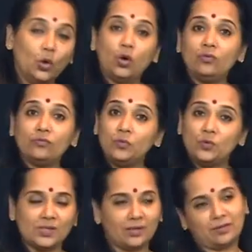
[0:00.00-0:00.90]
of
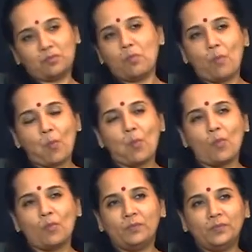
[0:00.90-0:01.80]
music.
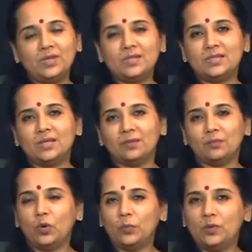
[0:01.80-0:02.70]
This is a
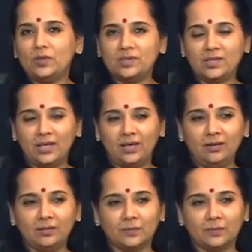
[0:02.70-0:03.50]
popular saying